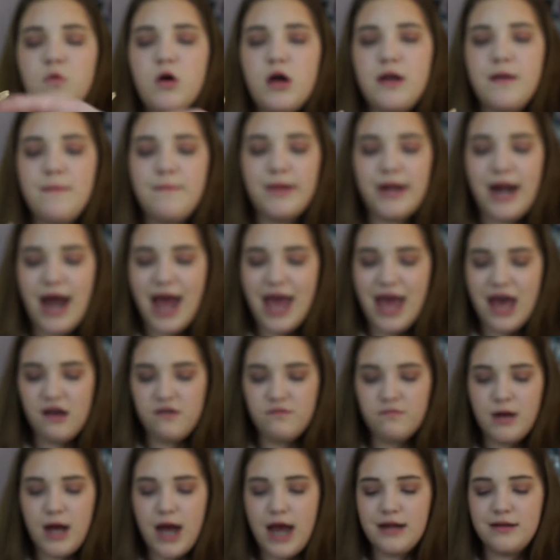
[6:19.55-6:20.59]
one, but I
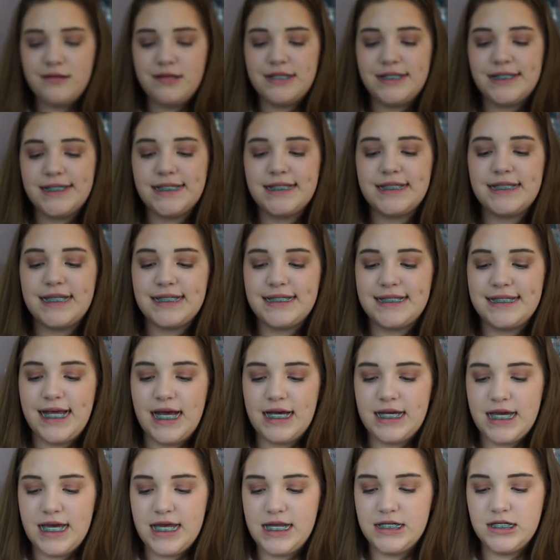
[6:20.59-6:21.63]
have mine. This is the
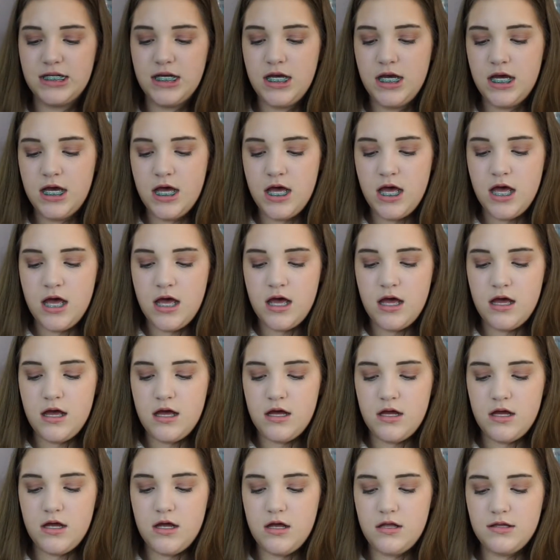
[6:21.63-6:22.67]
second.
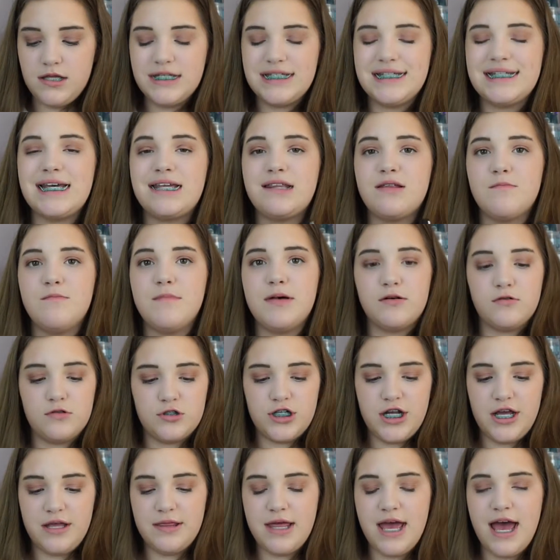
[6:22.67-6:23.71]
This is like the middle
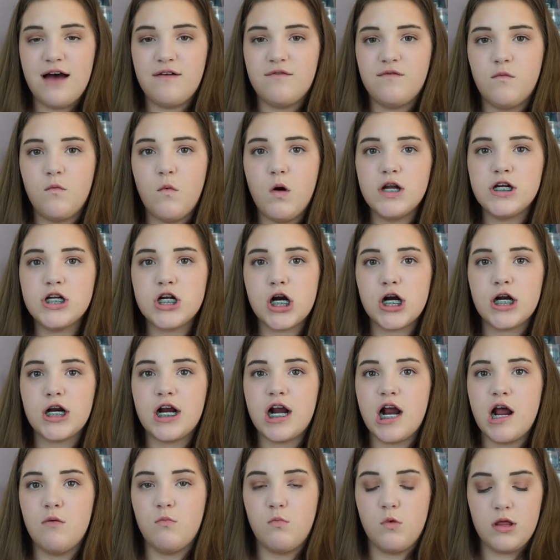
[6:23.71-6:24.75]
shade. They have one darker
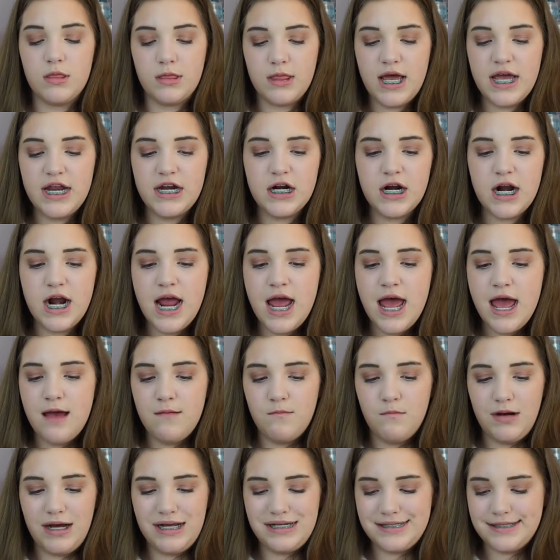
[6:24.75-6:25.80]
and one lighter.
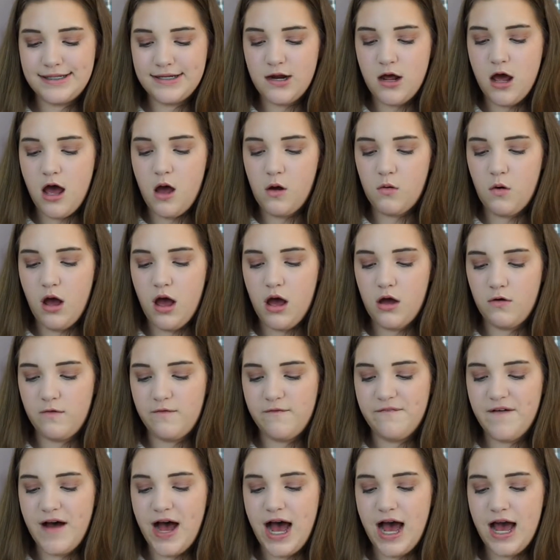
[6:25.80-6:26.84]
Mine's an
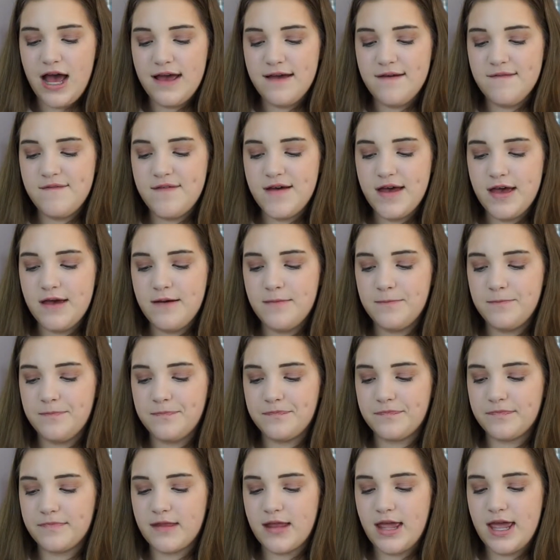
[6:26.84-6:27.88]
005,
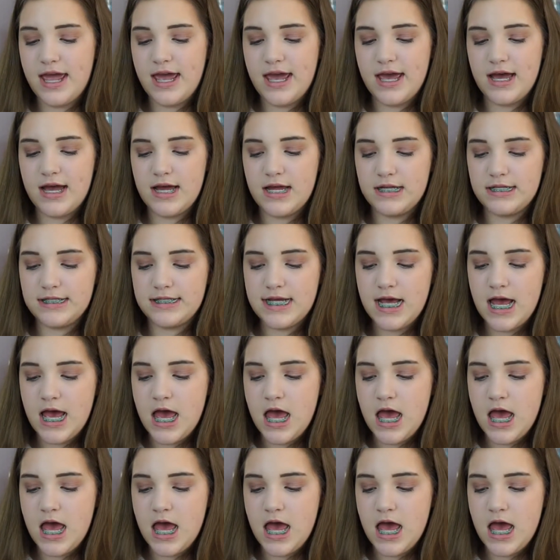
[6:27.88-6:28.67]
and